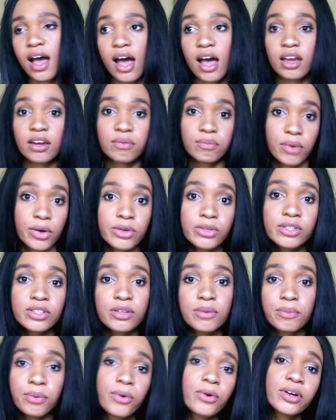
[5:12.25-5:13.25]
And
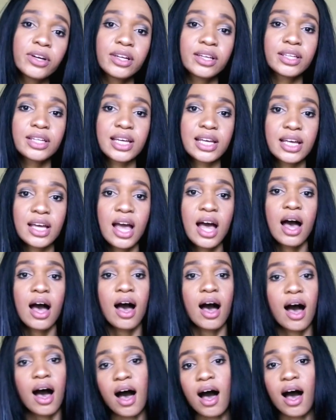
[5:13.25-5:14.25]
most importantly,
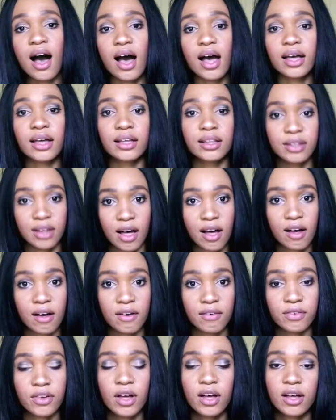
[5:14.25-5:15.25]
I
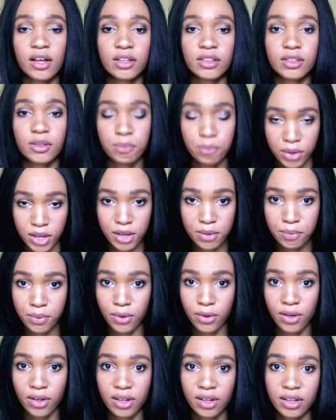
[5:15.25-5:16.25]
love the
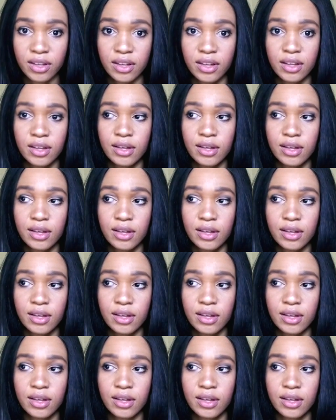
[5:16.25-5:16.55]
people